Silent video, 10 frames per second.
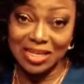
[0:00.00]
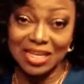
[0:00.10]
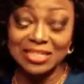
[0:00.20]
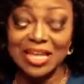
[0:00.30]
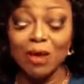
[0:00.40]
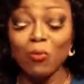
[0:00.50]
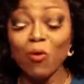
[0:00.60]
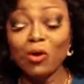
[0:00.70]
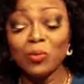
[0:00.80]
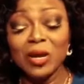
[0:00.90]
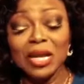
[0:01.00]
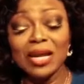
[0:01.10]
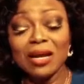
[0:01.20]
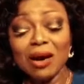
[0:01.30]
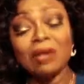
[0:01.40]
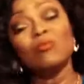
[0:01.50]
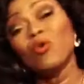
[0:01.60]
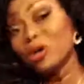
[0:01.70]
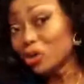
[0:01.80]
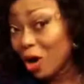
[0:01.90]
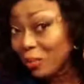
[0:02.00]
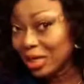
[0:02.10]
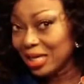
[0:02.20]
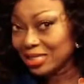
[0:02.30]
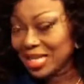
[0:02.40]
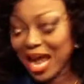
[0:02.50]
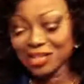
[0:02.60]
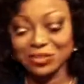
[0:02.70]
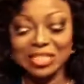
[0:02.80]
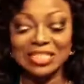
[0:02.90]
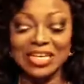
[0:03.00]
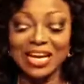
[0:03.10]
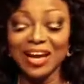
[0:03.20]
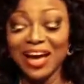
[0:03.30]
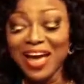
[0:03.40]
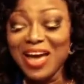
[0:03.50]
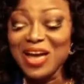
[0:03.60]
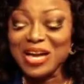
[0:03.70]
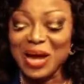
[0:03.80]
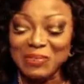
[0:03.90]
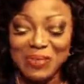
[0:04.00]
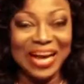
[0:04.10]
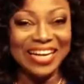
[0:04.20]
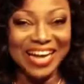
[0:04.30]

is the award-winning, award-nominated actress, singer, campaigner